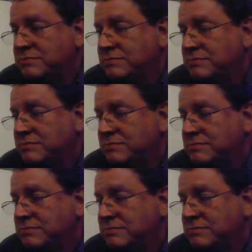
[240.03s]

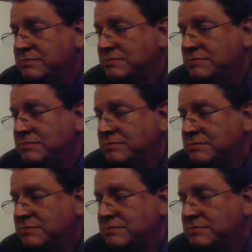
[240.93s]

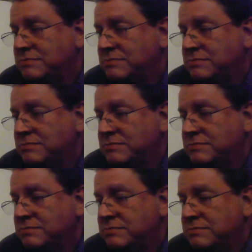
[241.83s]

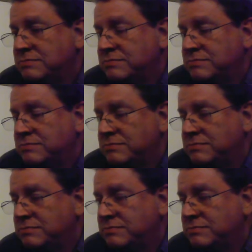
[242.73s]

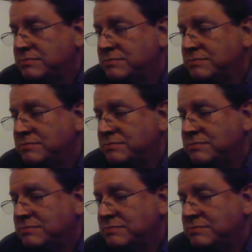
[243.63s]

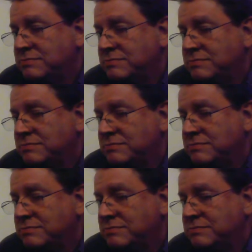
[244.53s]

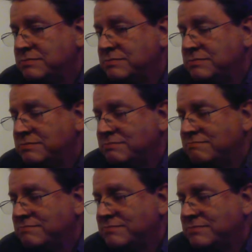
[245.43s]
This person isn't speaking.